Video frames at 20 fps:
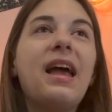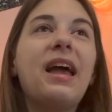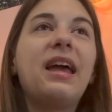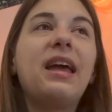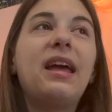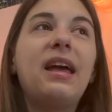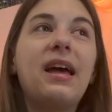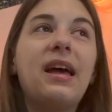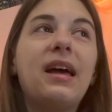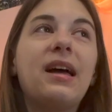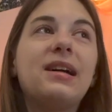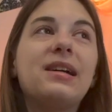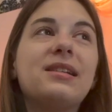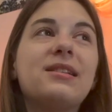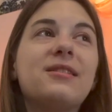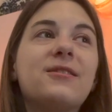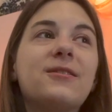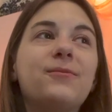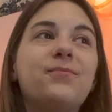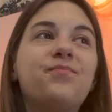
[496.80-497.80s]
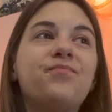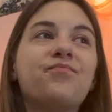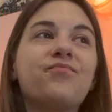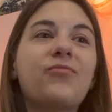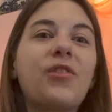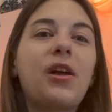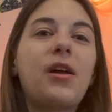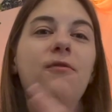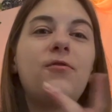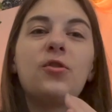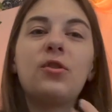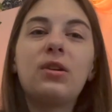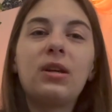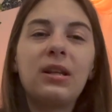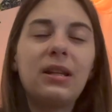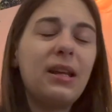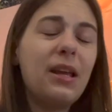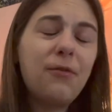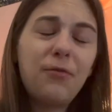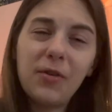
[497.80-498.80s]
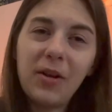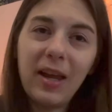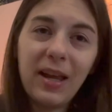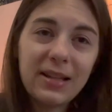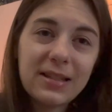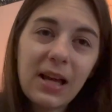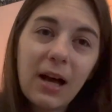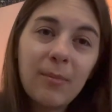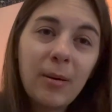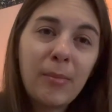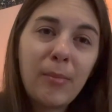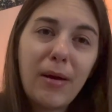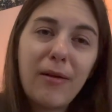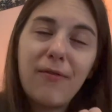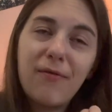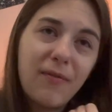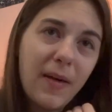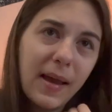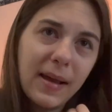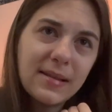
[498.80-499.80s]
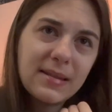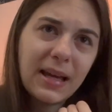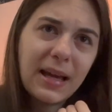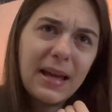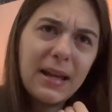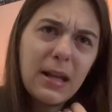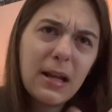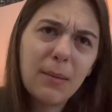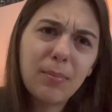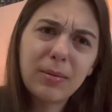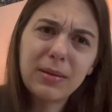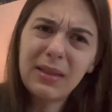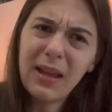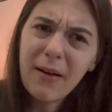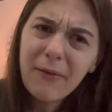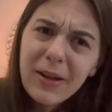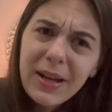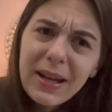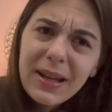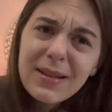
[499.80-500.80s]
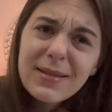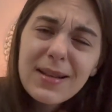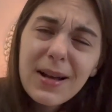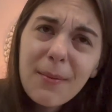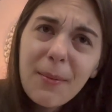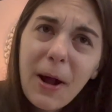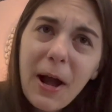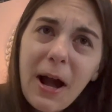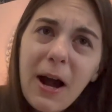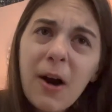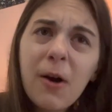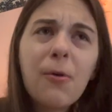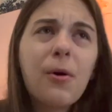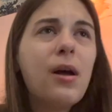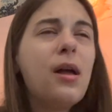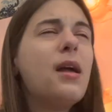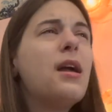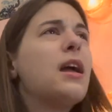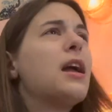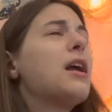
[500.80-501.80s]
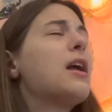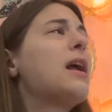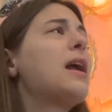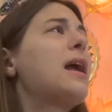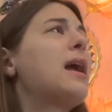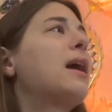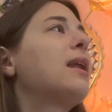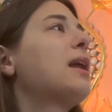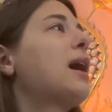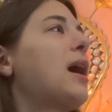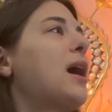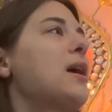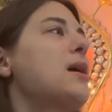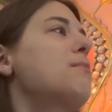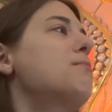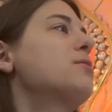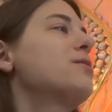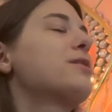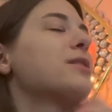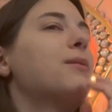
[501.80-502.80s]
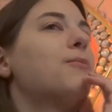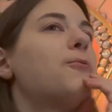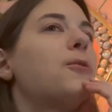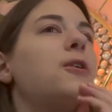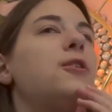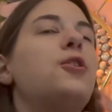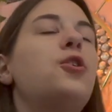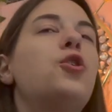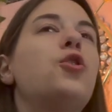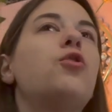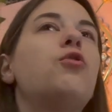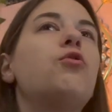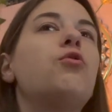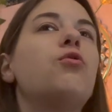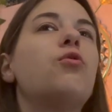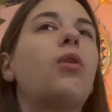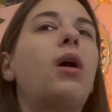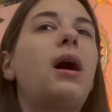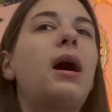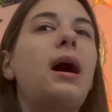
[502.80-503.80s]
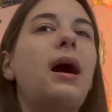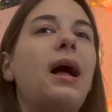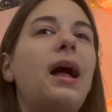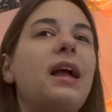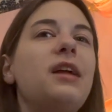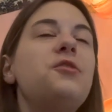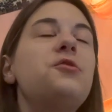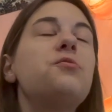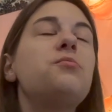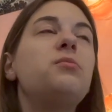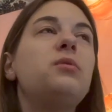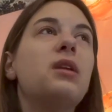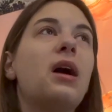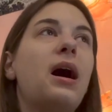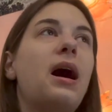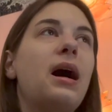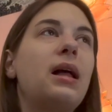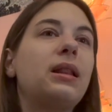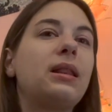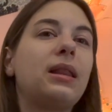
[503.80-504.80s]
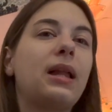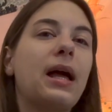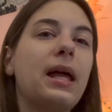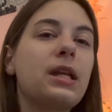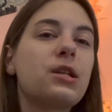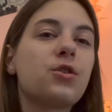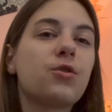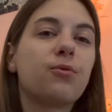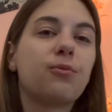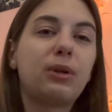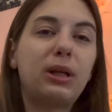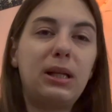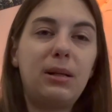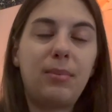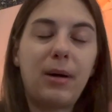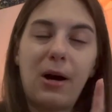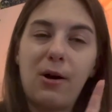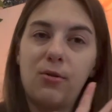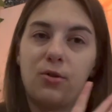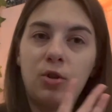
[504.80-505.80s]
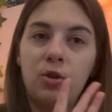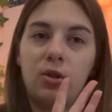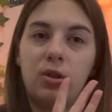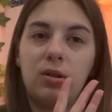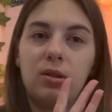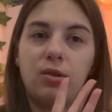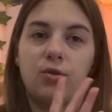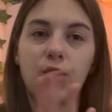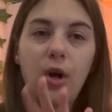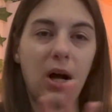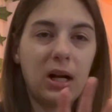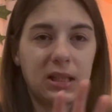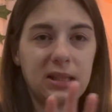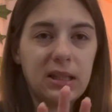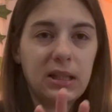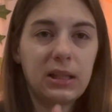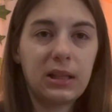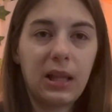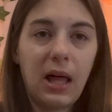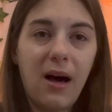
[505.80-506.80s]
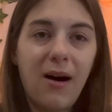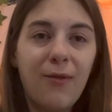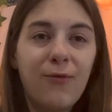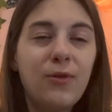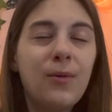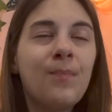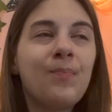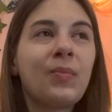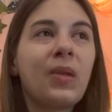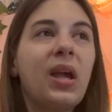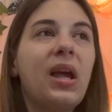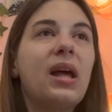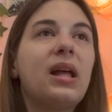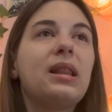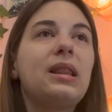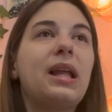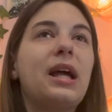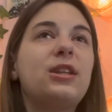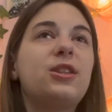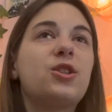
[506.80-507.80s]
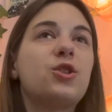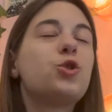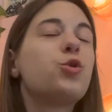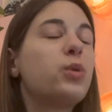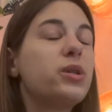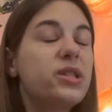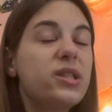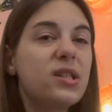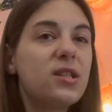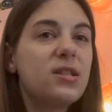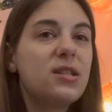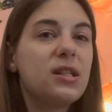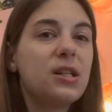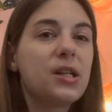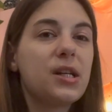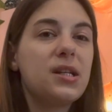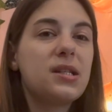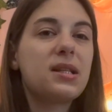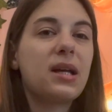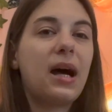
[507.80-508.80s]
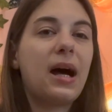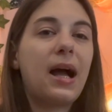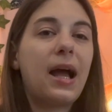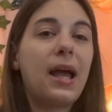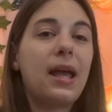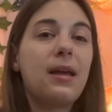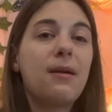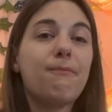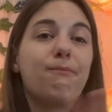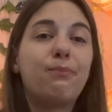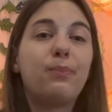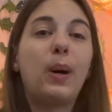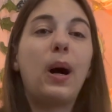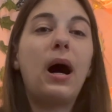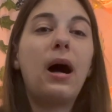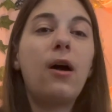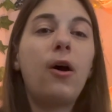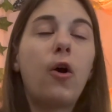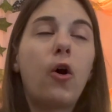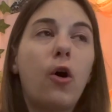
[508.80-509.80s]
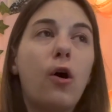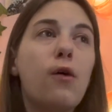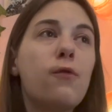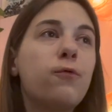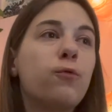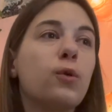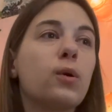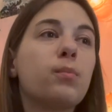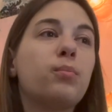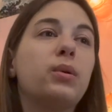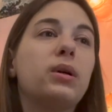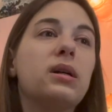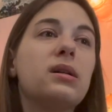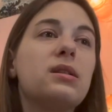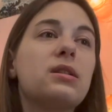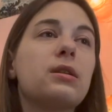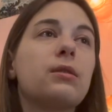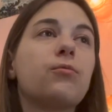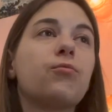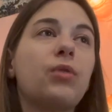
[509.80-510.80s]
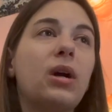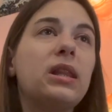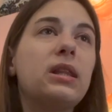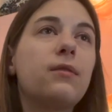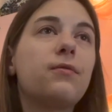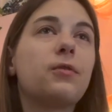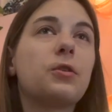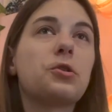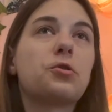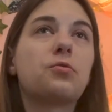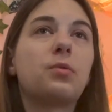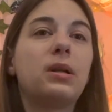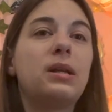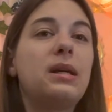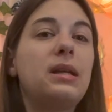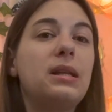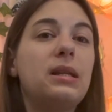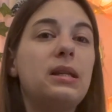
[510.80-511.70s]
And if you can't tell by my face, I ended up loving it somehow. And I am someone who I do not like to read about toxic love. Like the Twisted series, I bought all 4 books, read the first one,